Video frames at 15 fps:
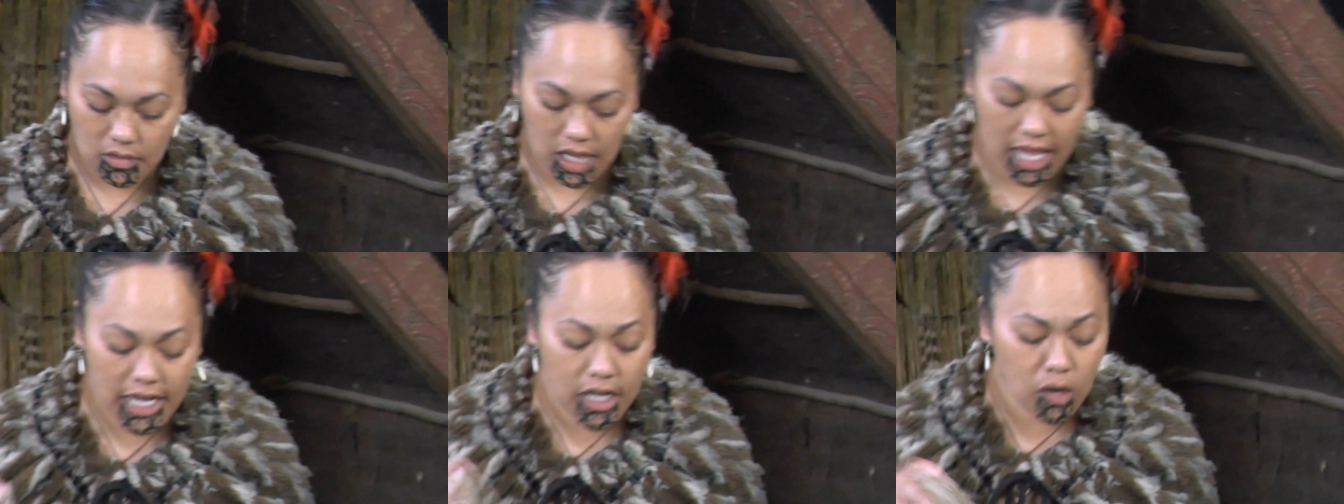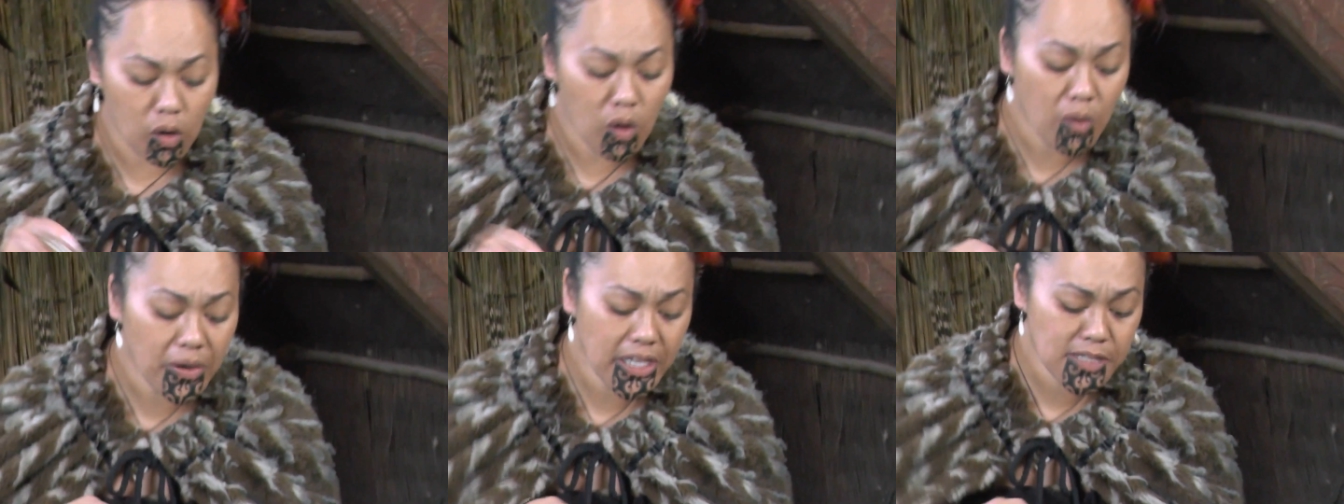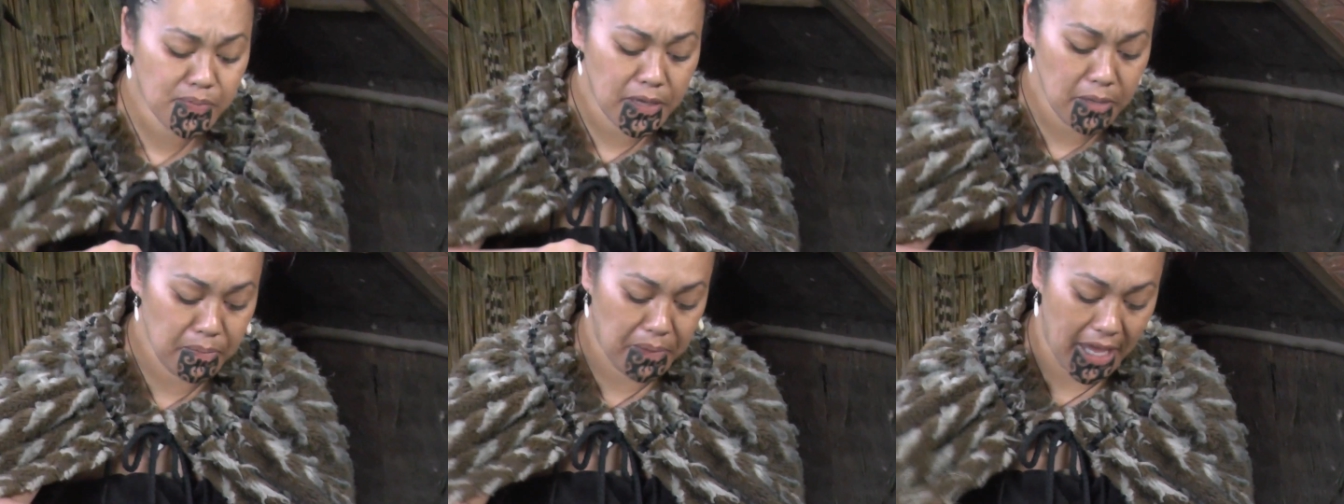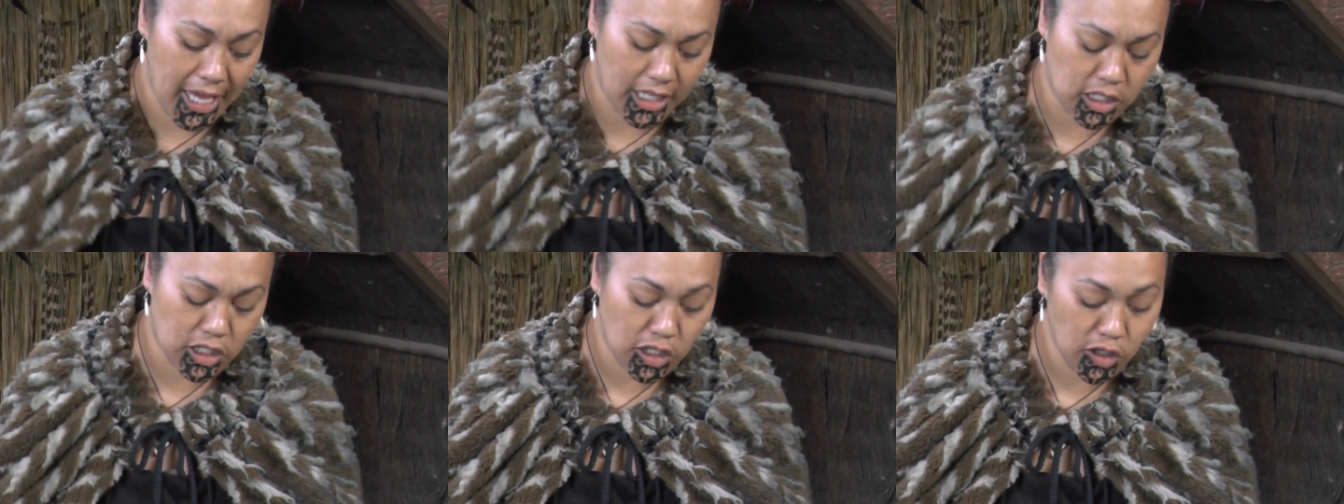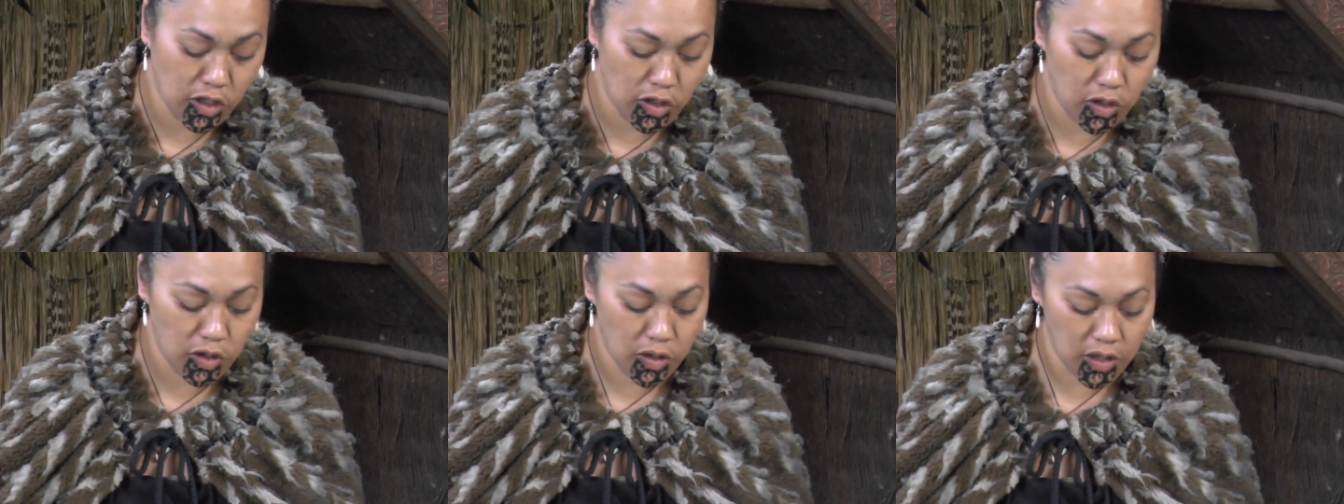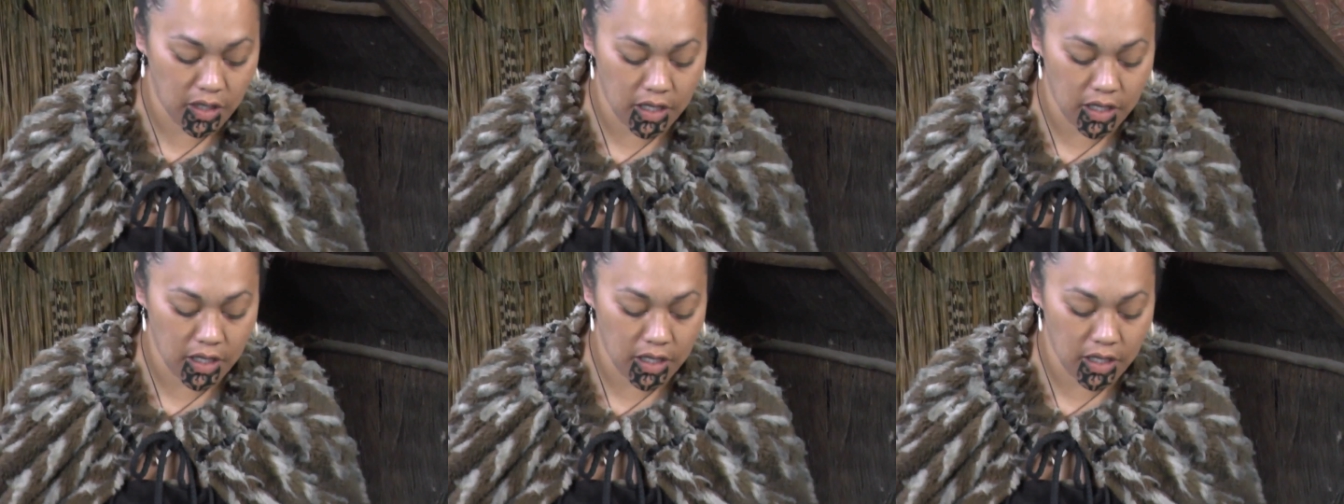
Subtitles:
And it always went back to